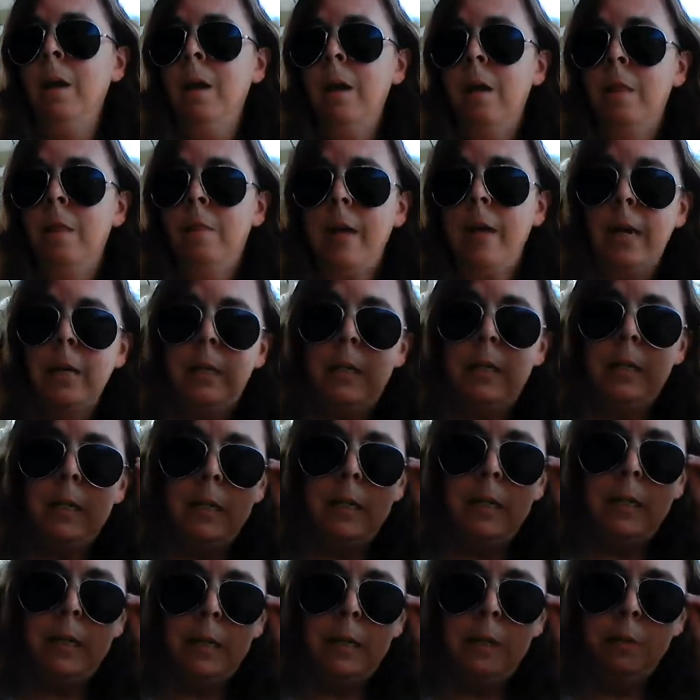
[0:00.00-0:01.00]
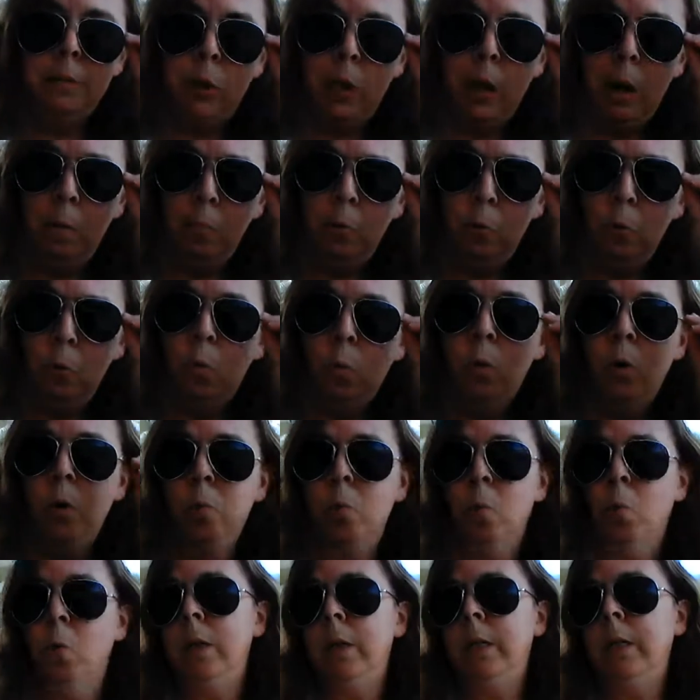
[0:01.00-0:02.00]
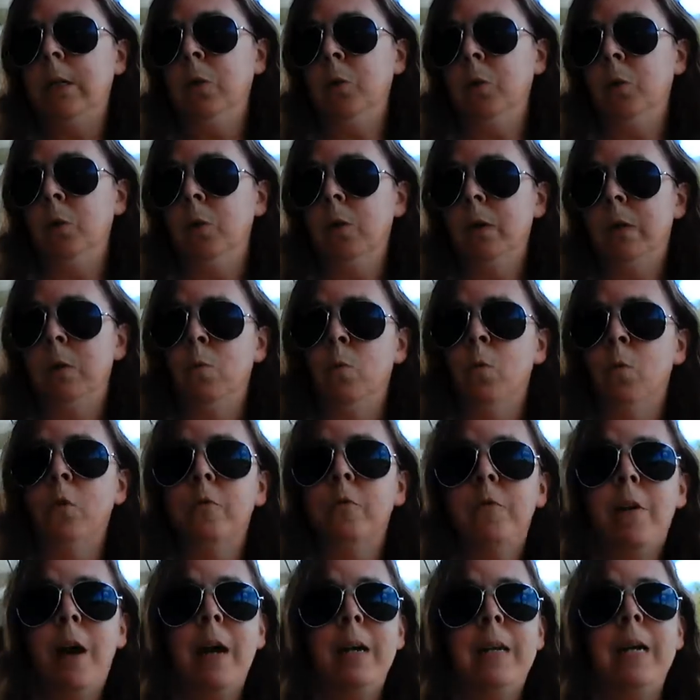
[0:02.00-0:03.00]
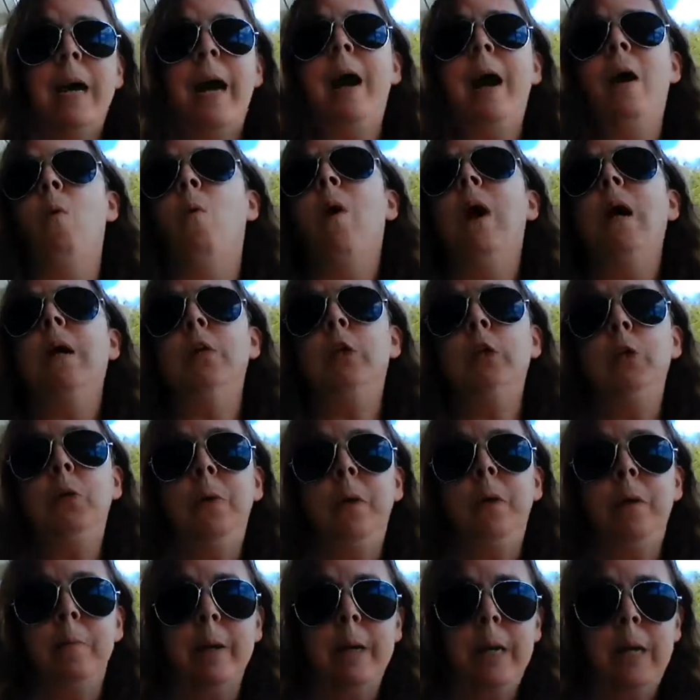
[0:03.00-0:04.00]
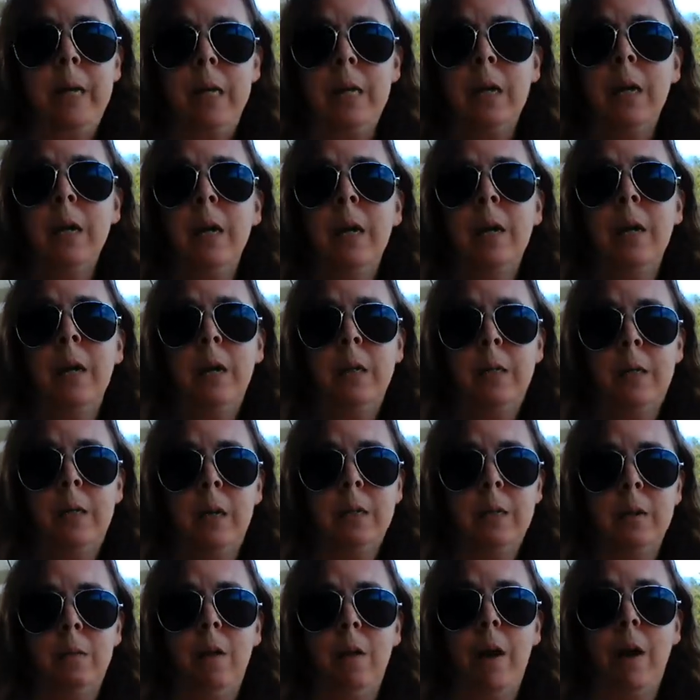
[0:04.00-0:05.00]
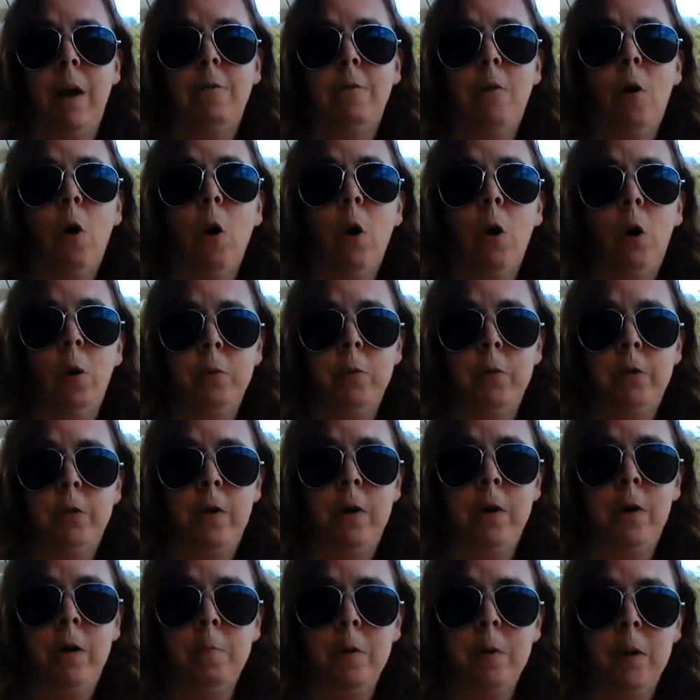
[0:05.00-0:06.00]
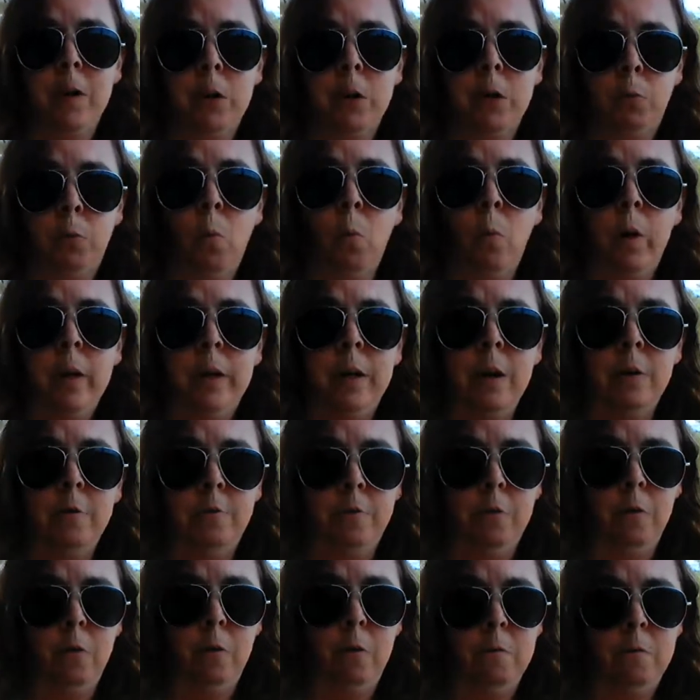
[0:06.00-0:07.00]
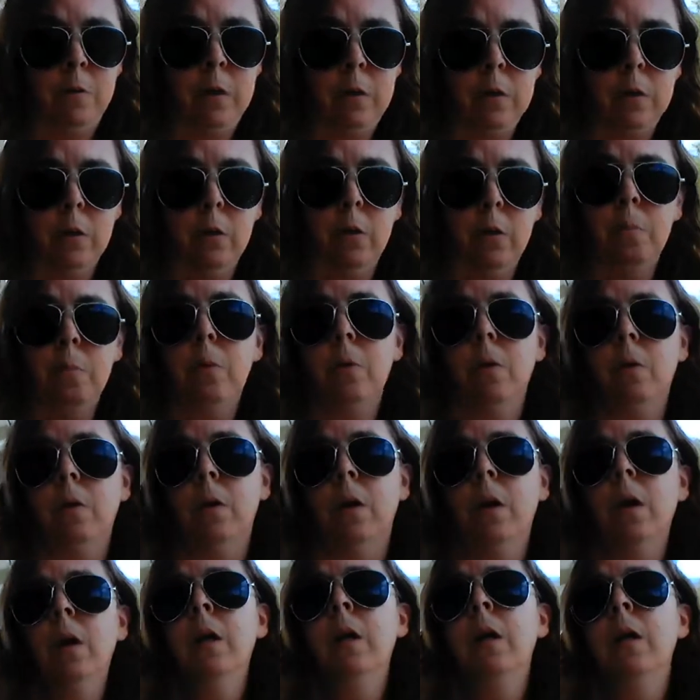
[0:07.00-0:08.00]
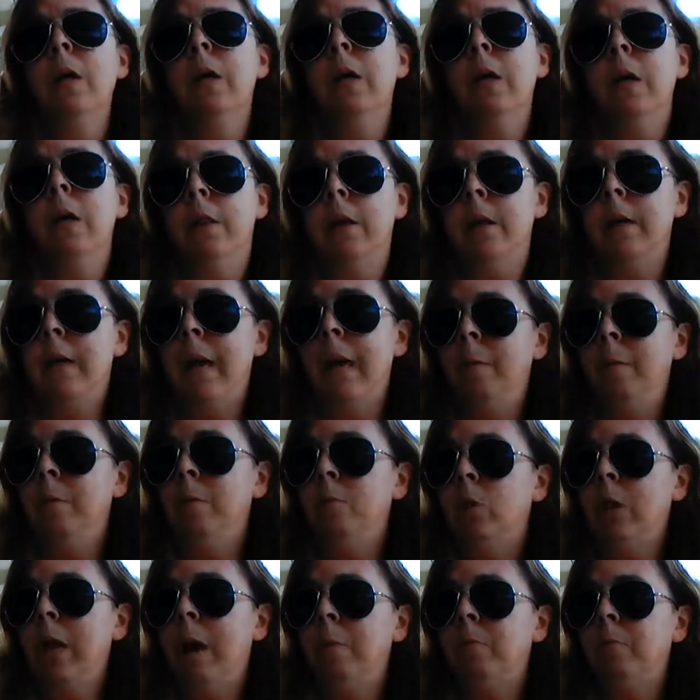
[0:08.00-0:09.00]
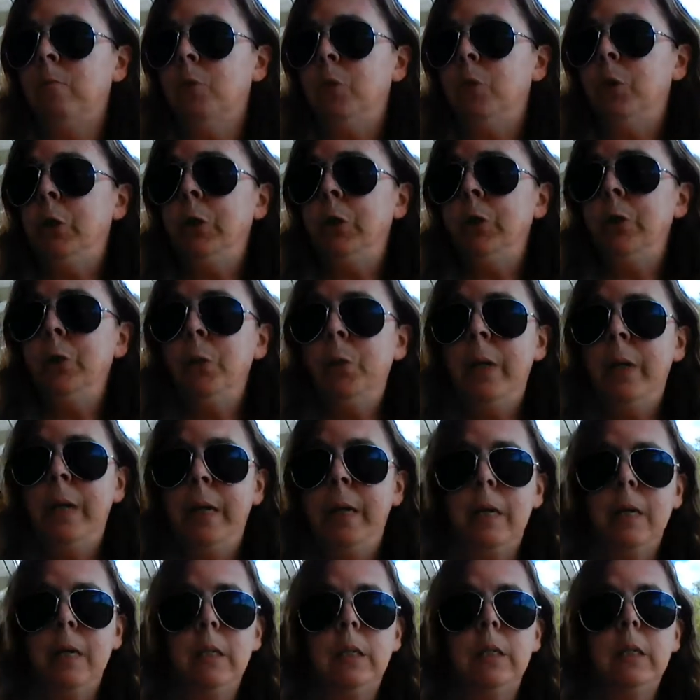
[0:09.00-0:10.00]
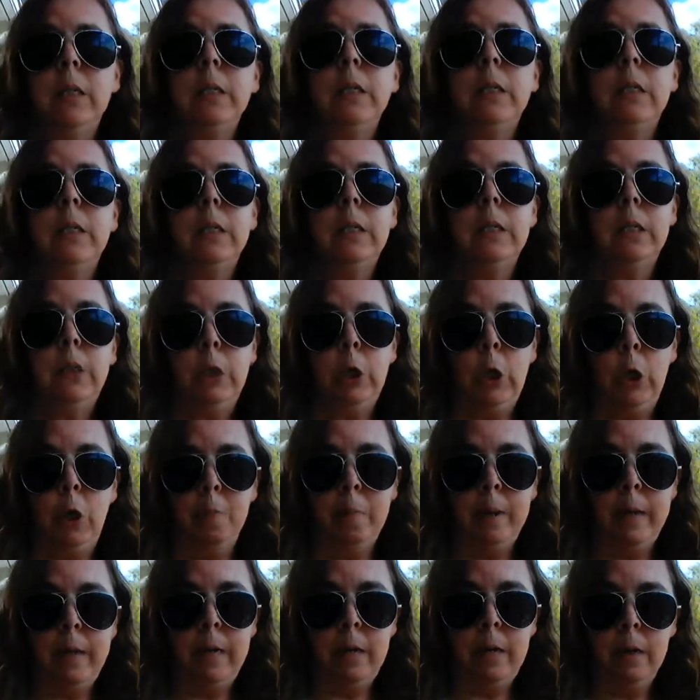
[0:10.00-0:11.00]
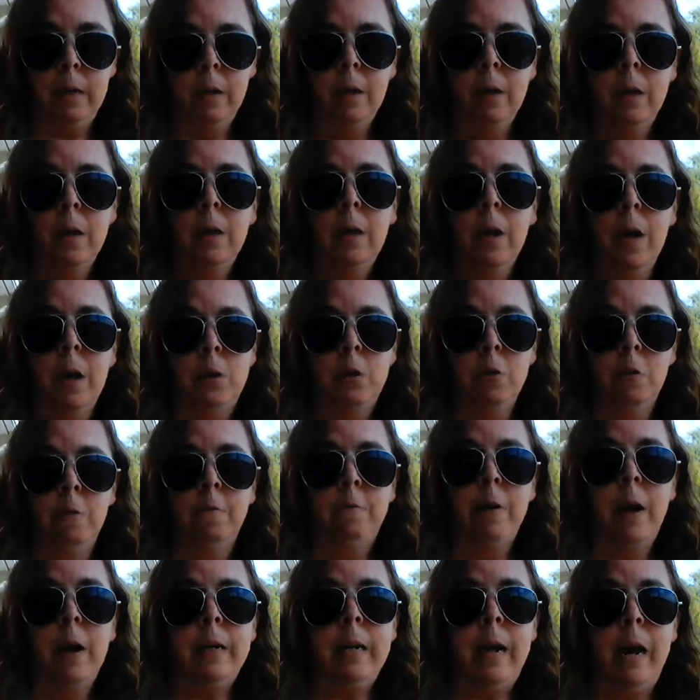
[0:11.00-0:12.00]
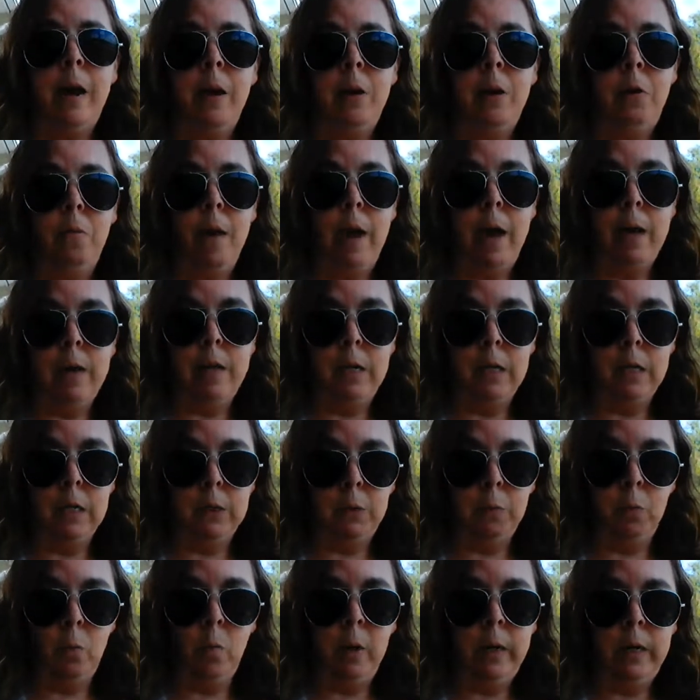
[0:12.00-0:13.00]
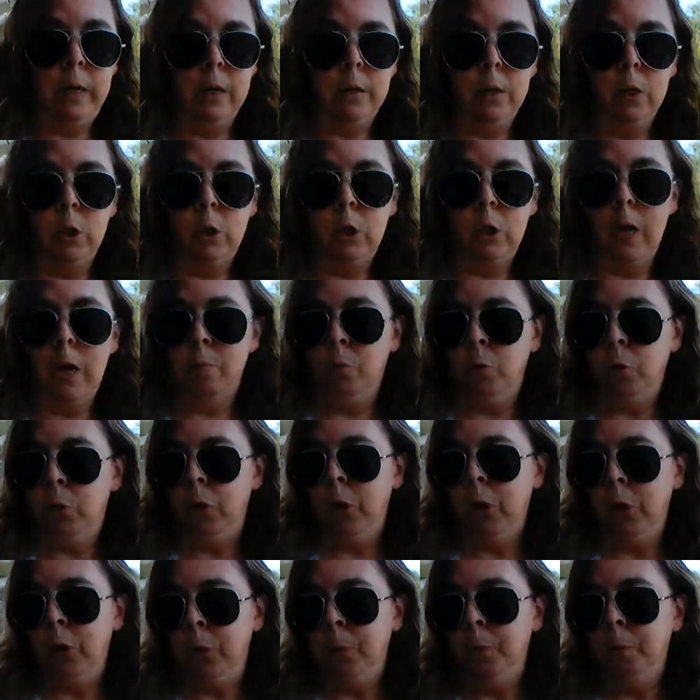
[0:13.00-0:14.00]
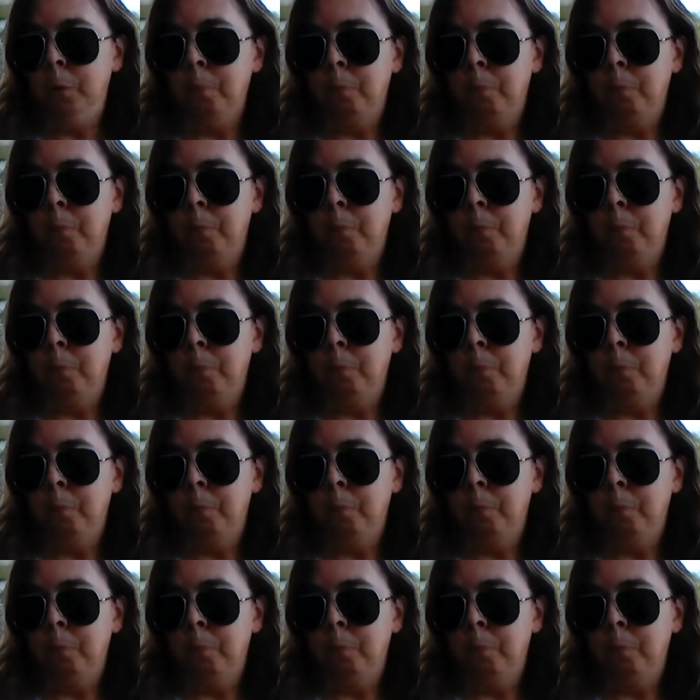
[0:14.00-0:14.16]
That's the end of chapter one, boys and girls, and we'll find out why Junie B doesn't like farms very much when we get further into the book. The name of chapter two is Stubby, and you'll find out who that is when we get to chapter two.